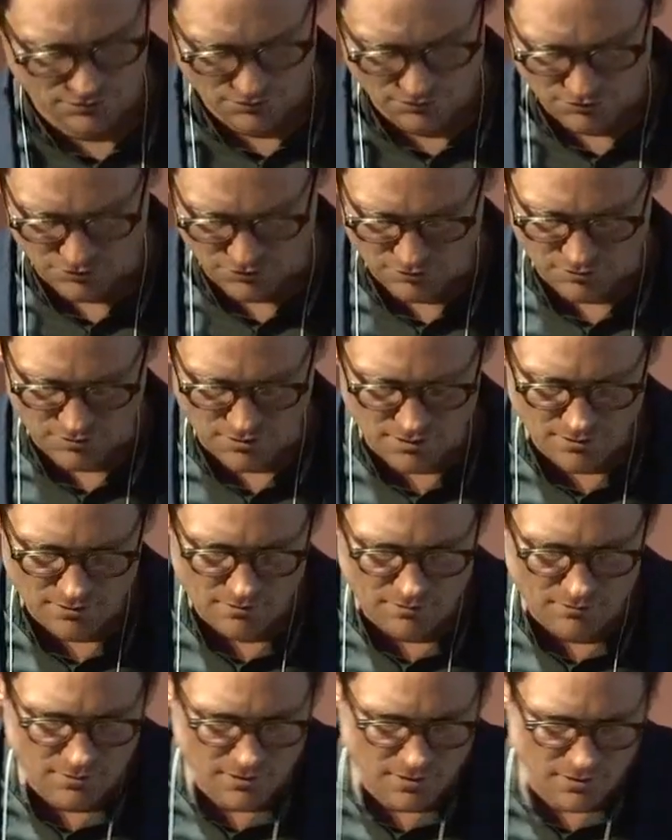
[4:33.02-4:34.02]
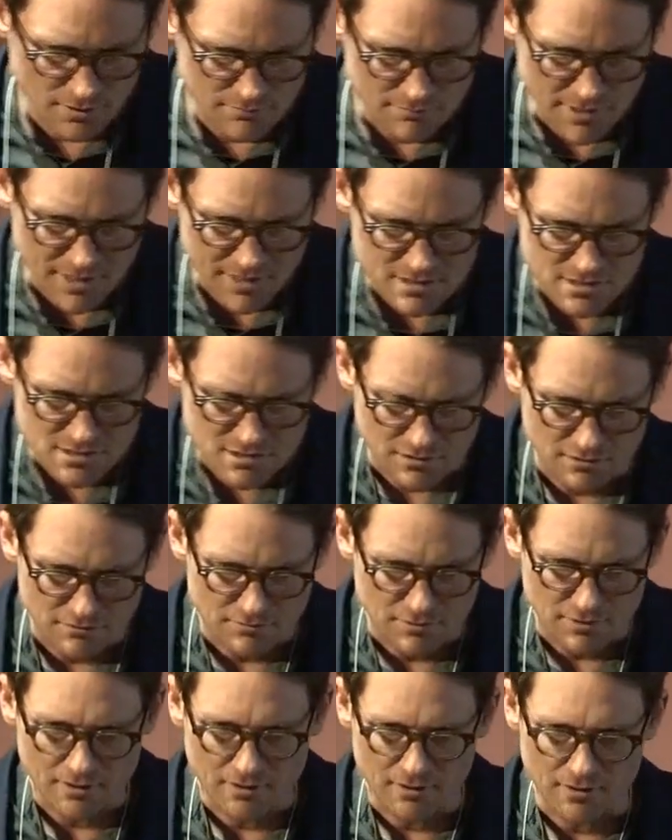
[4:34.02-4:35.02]
So in
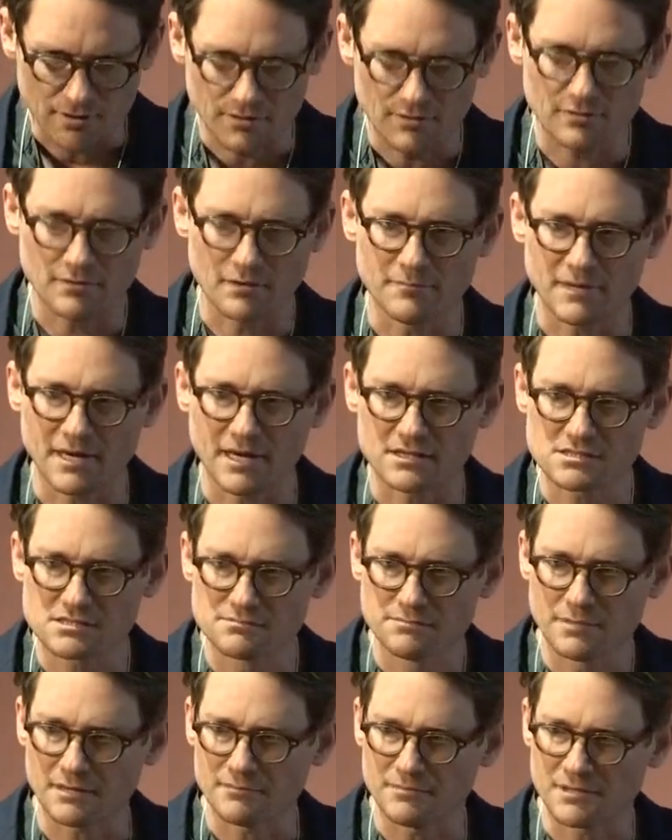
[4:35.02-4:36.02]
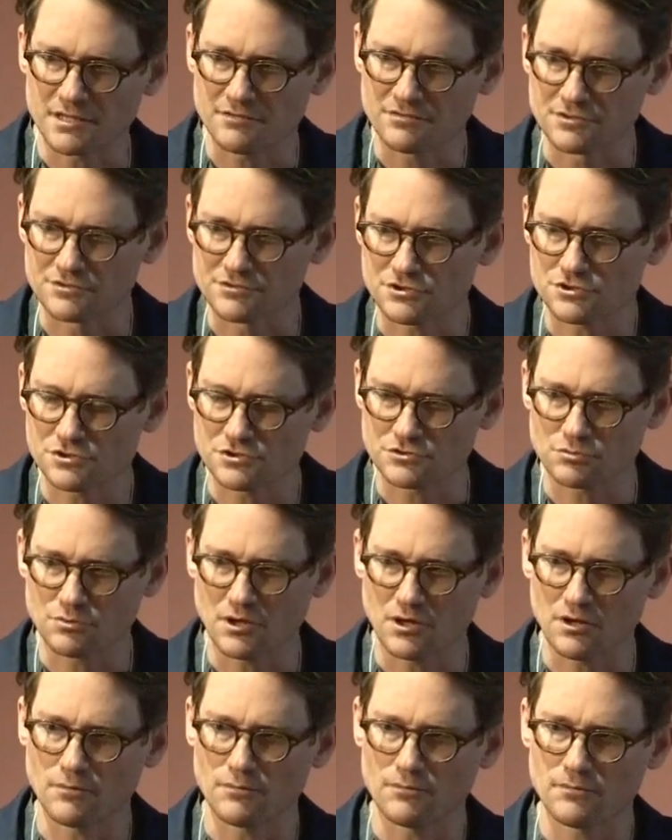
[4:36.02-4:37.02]
medicine, amassed by many physicians,
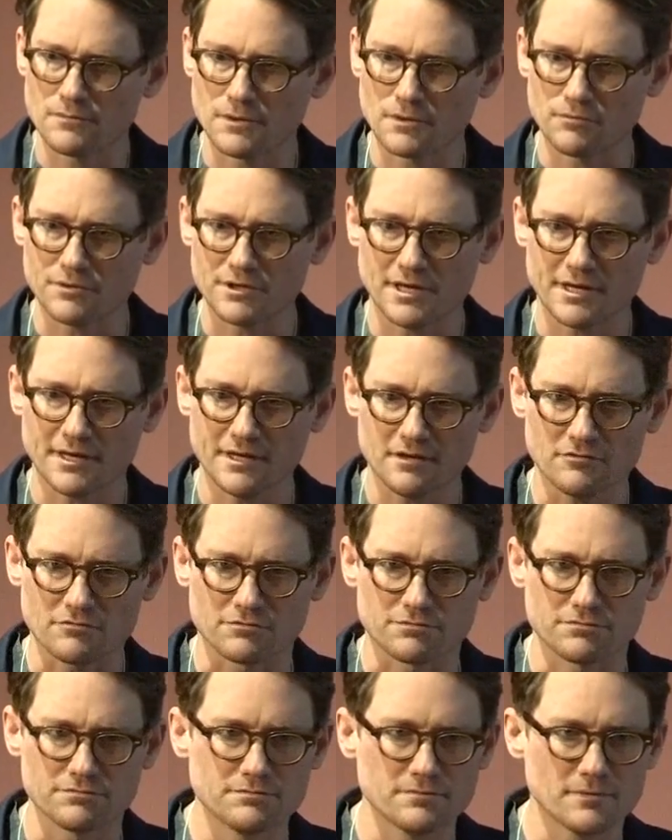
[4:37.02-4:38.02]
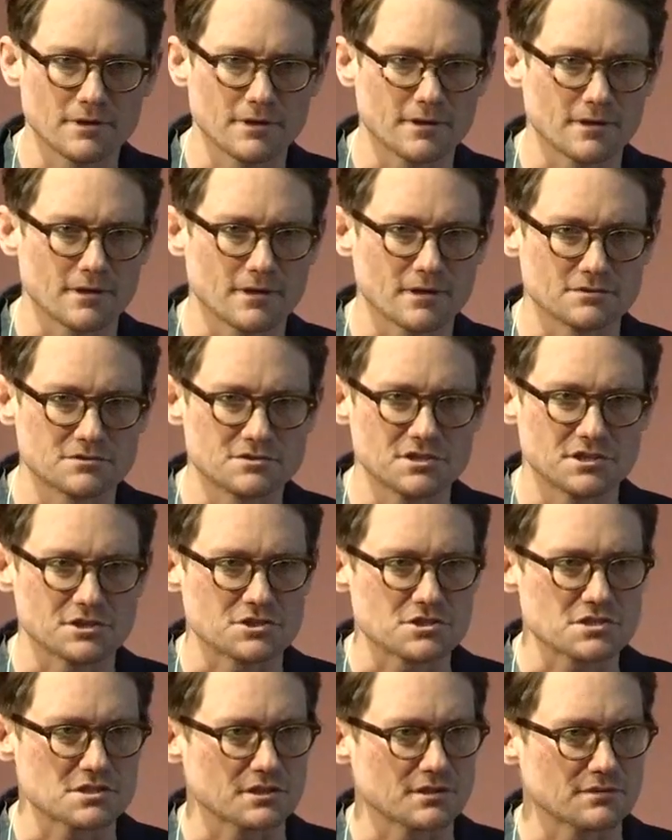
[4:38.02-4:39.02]
we have
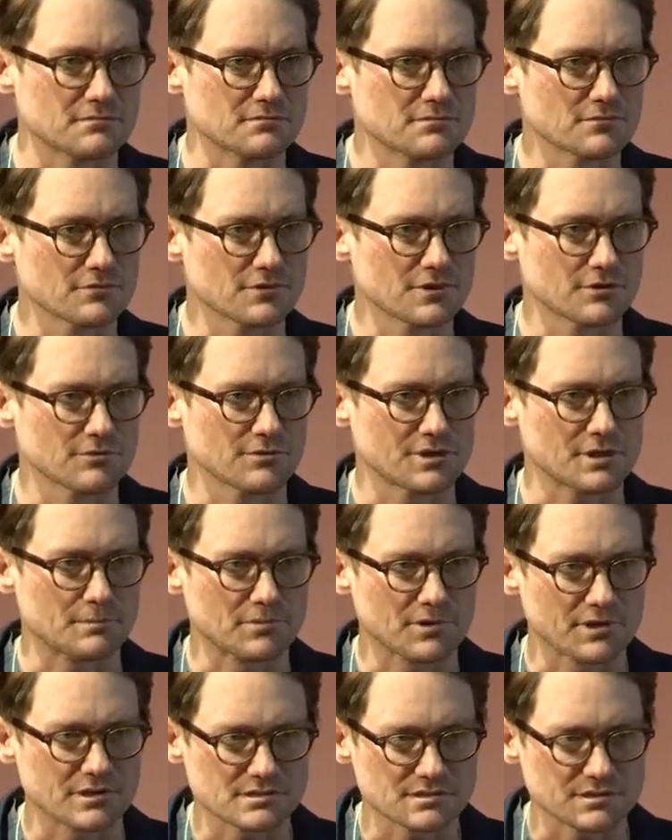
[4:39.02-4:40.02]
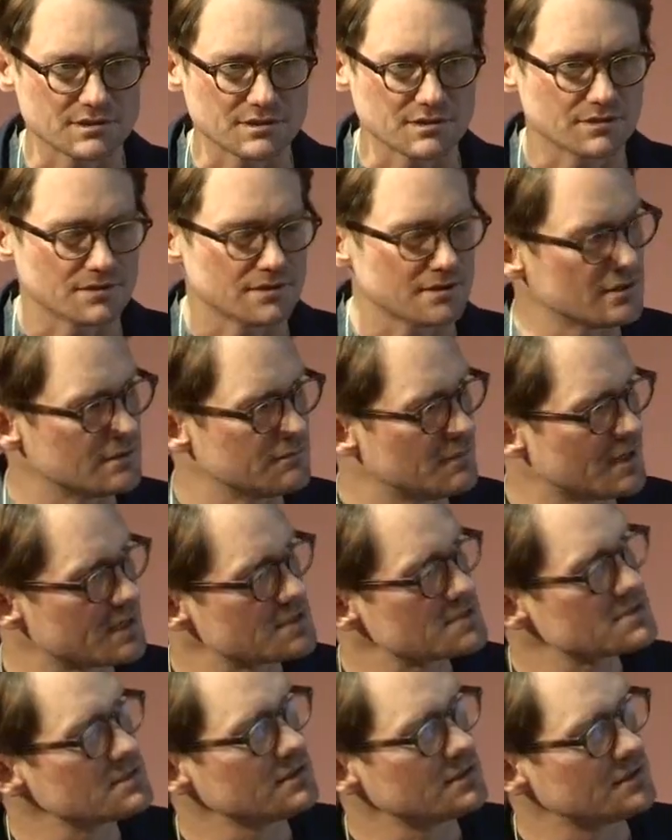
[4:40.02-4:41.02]
THC, right, already present in
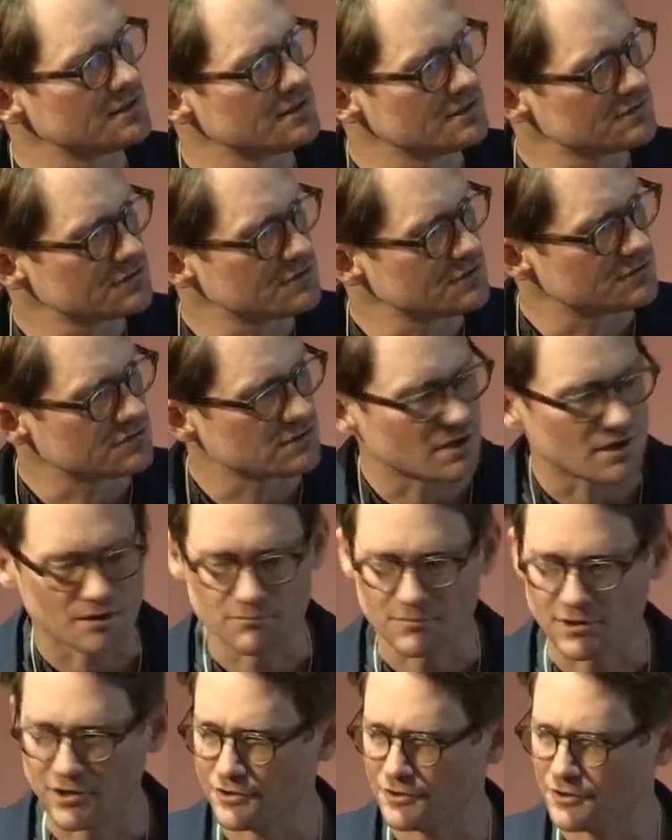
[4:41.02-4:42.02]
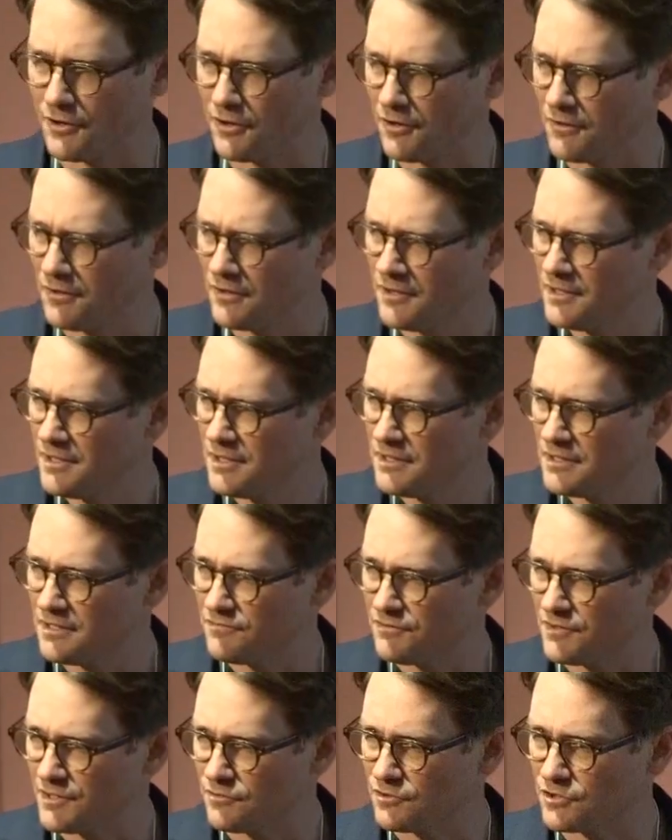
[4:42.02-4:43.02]
medicine, and this is Marinol.
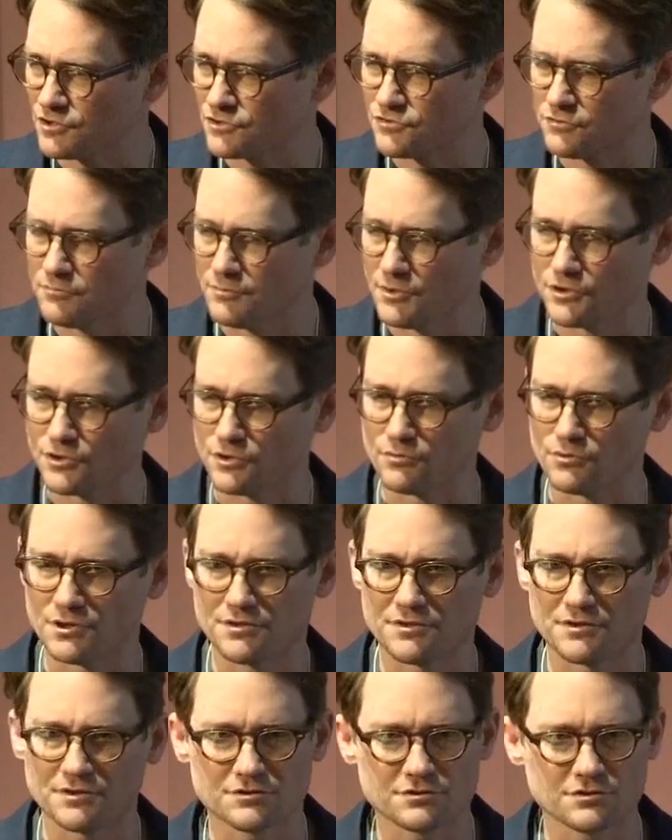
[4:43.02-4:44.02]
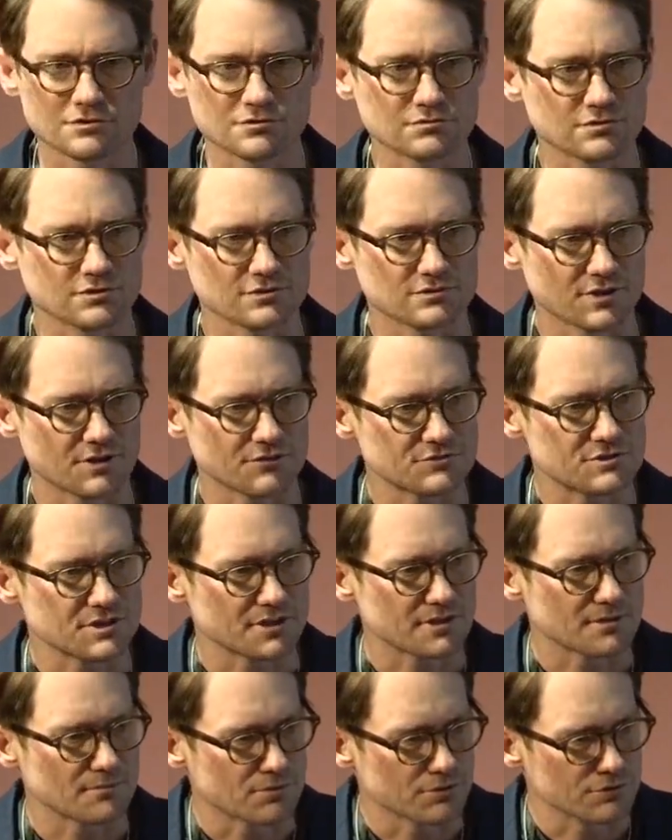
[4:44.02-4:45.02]
If anyone is familiar with this, this was
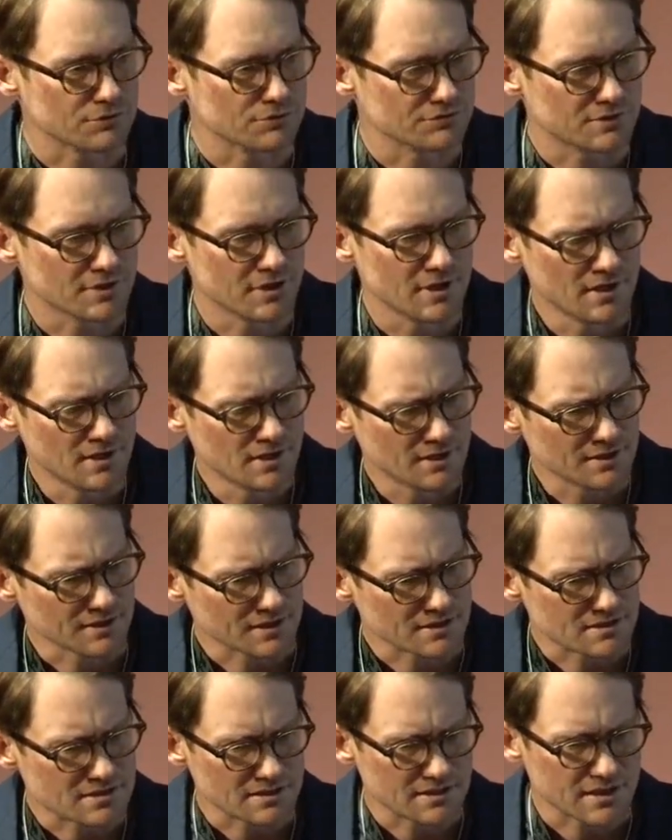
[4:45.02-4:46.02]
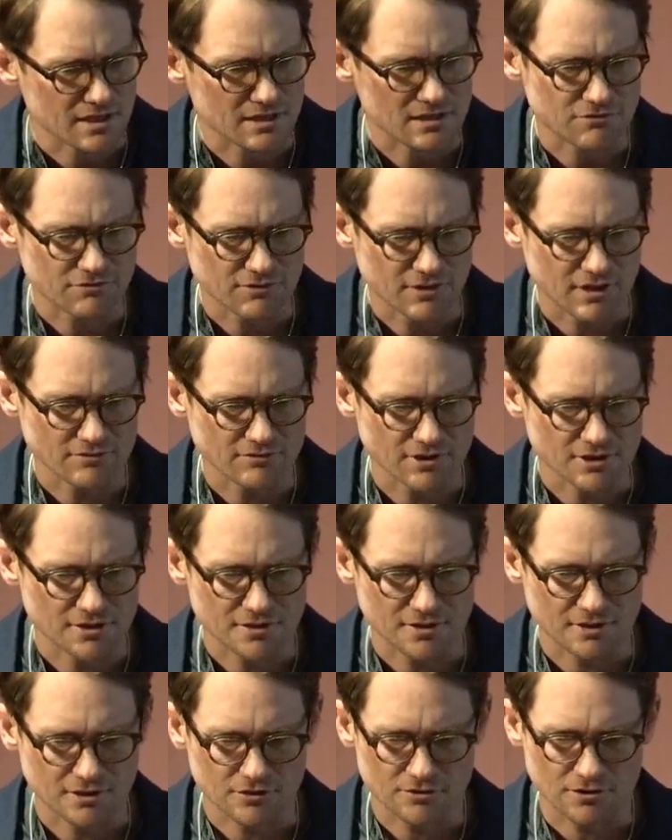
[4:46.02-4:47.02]
FDA approved 1985, I
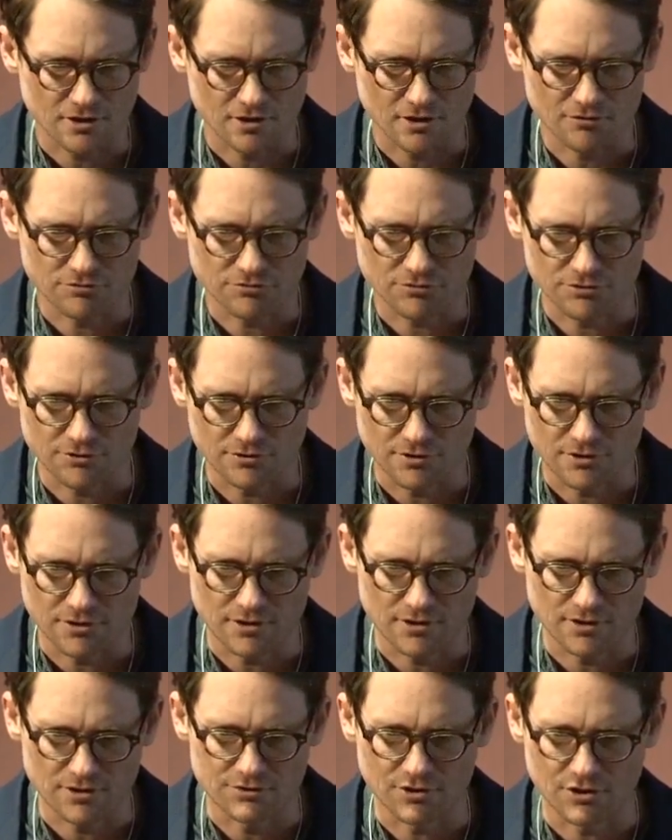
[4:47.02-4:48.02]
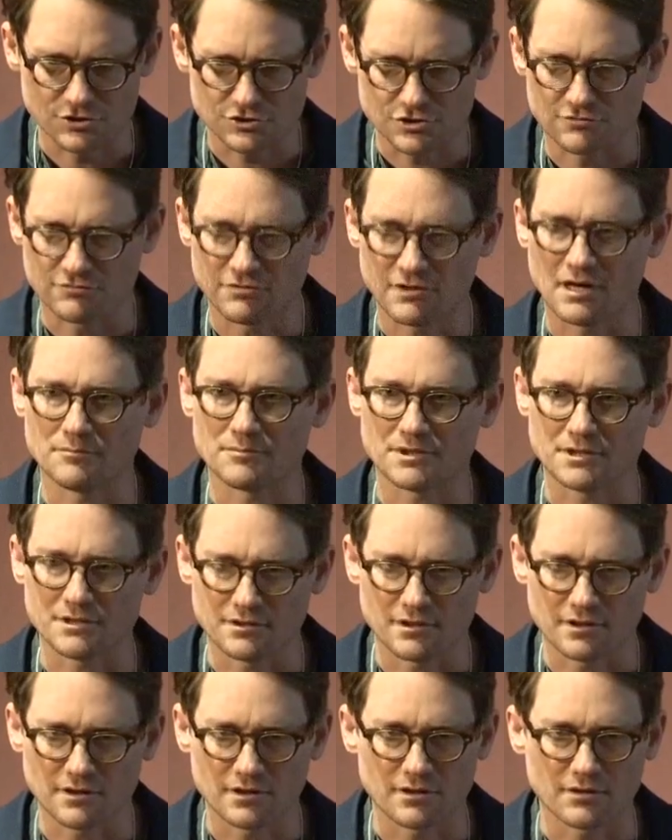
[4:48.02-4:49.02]
think, for nausea and
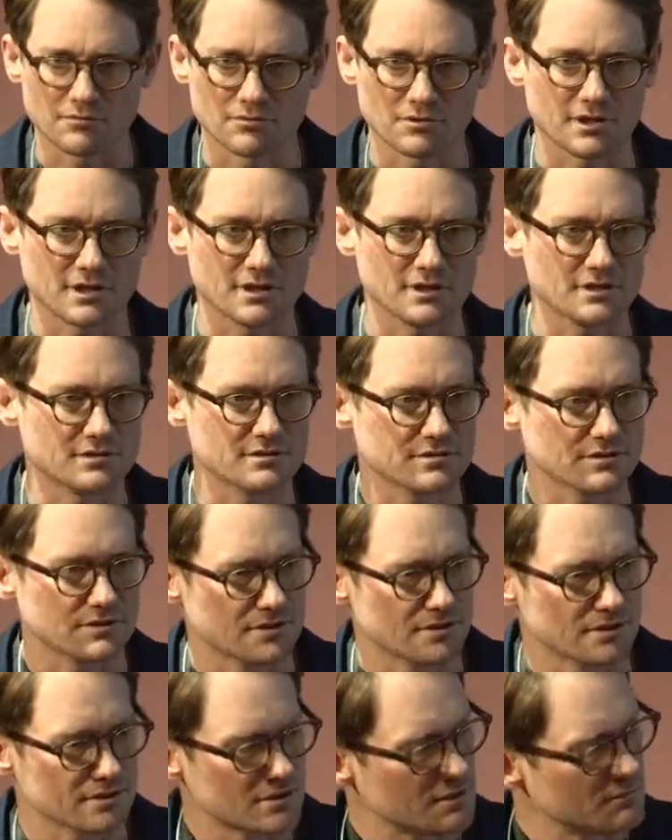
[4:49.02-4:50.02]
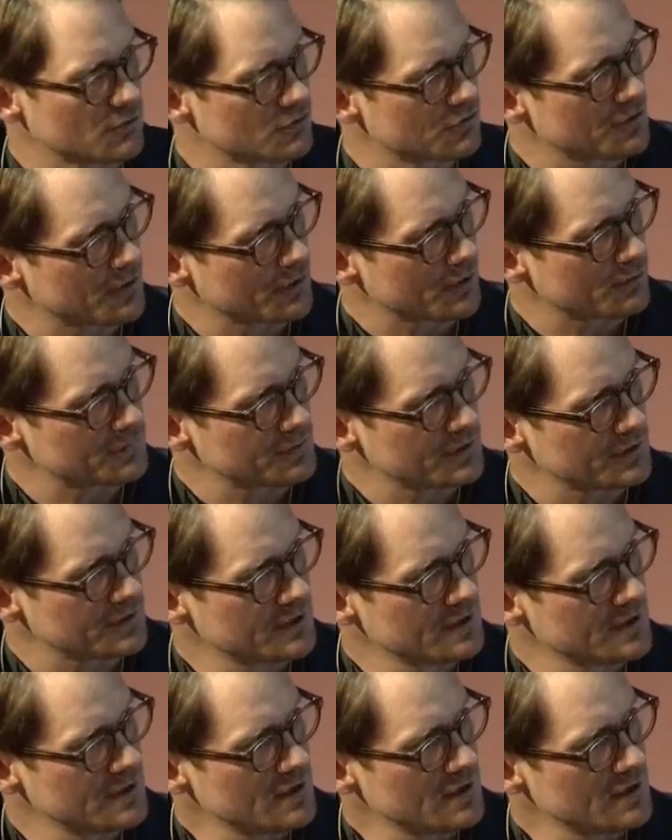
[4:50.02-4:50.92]
vomiting related to chemotherapy.